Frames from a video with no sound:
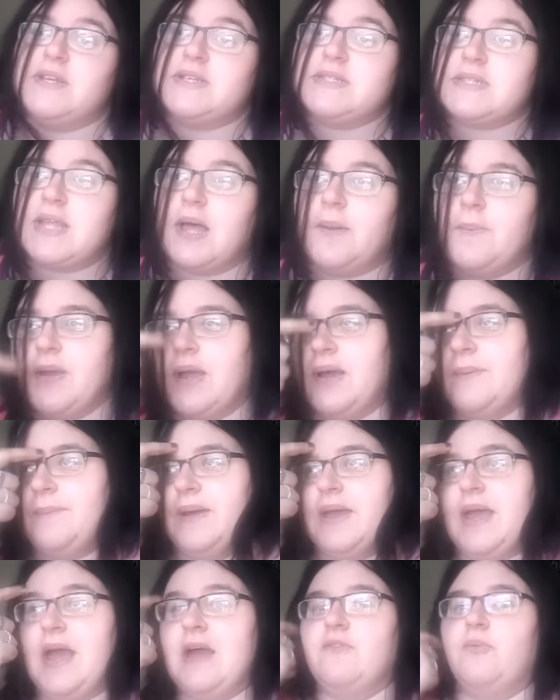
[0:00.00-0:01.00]
this coming up.
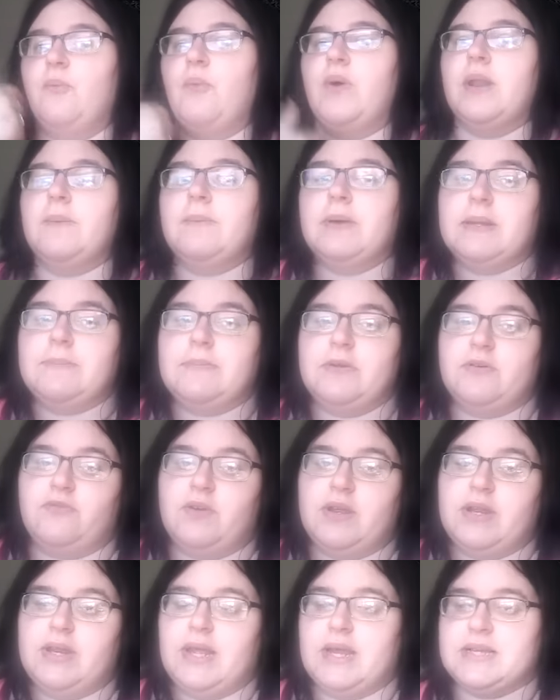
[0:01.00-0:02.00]
I have what I'm going to be
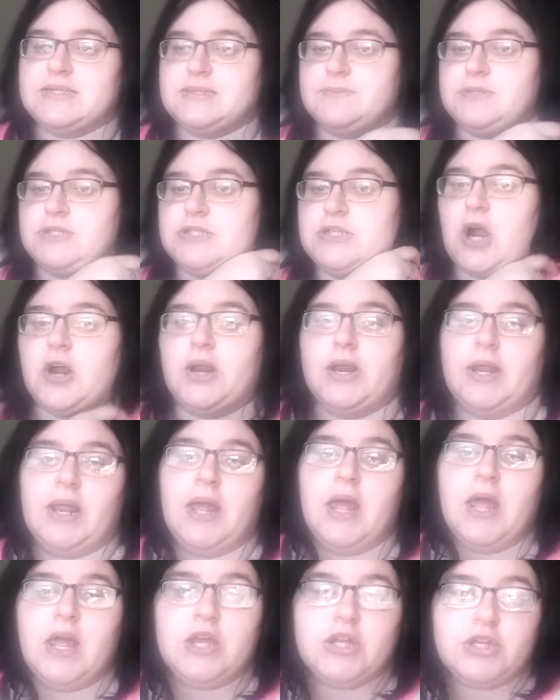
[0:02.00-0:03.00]
reading, because I'm
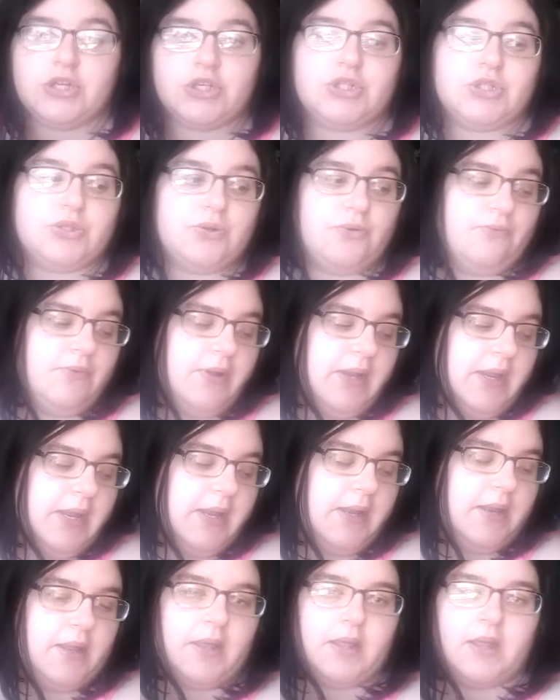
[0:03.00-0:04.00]
starting to
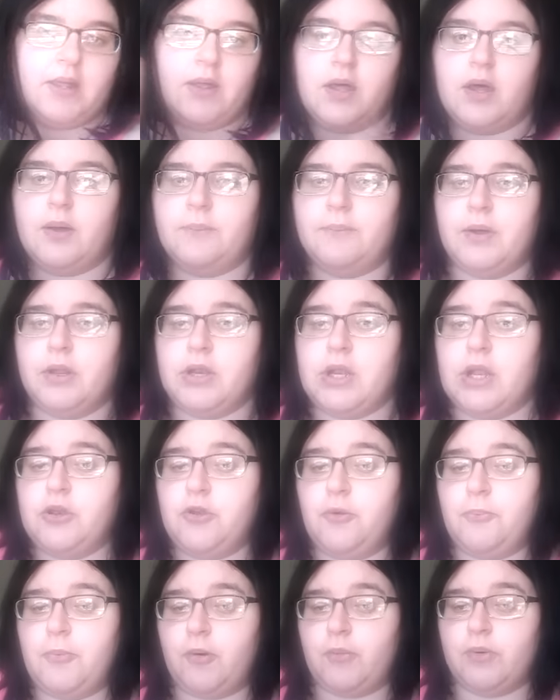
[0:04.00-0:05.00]
read a
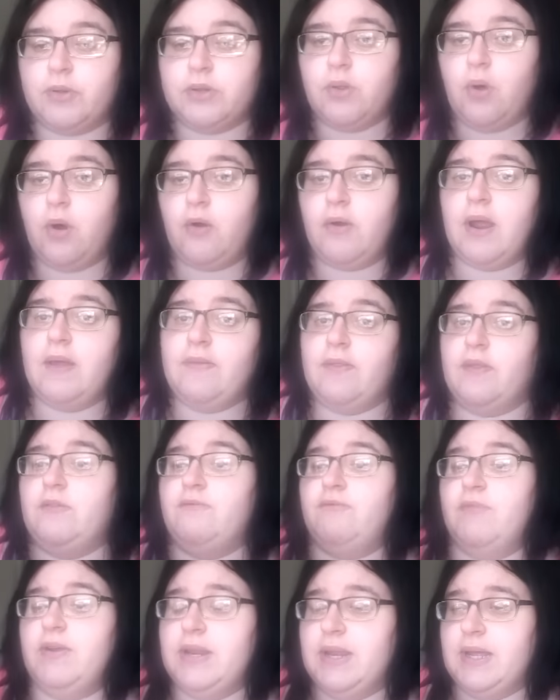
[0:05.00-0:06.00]
new book with Laura, and
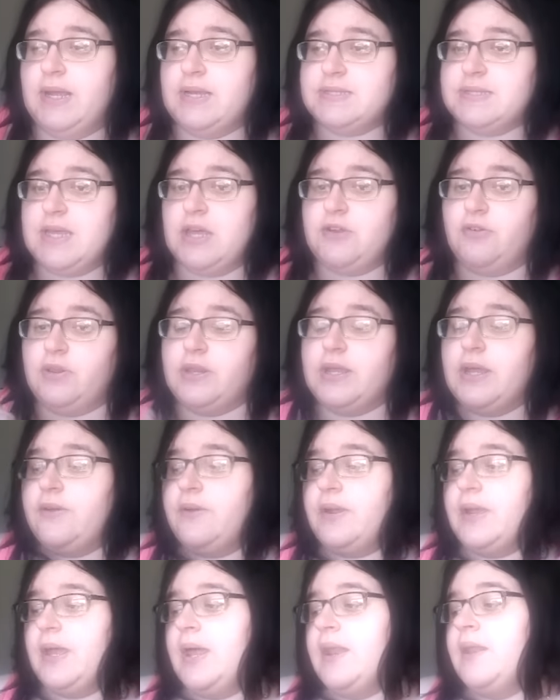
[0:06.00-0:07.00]
then reading Cassandra
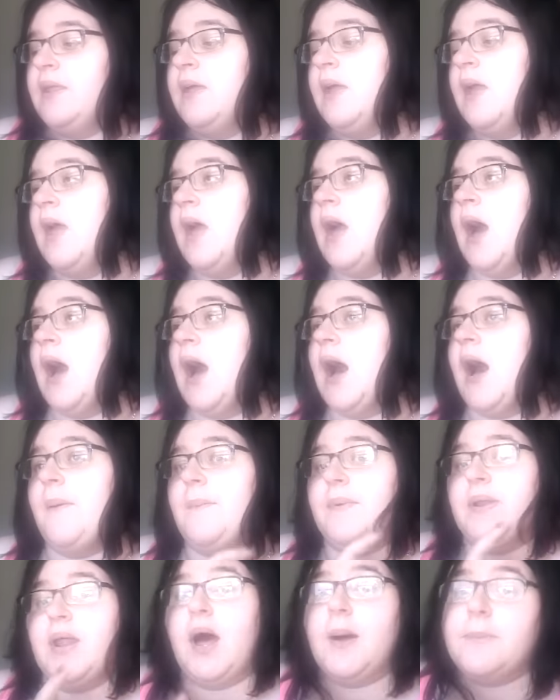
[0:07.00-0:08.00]
Clare again.
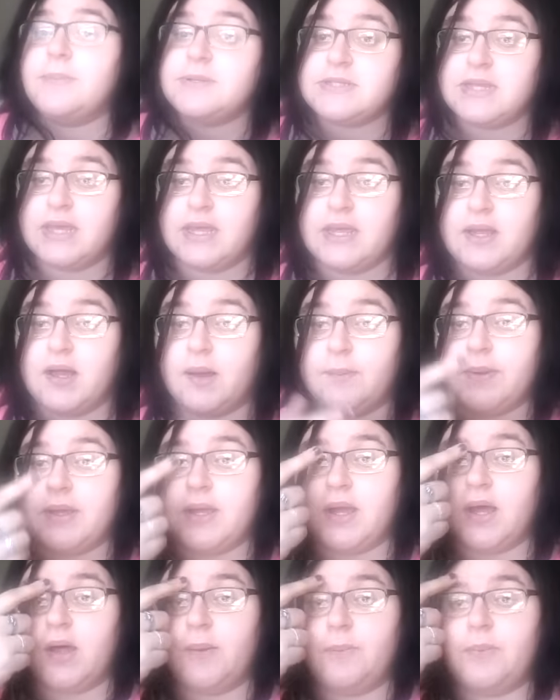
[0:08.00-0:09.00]
An update
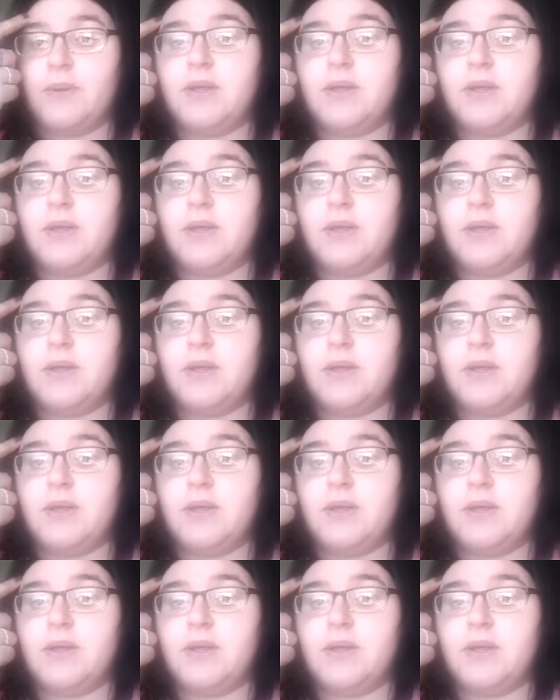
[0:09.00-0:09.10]
coming up,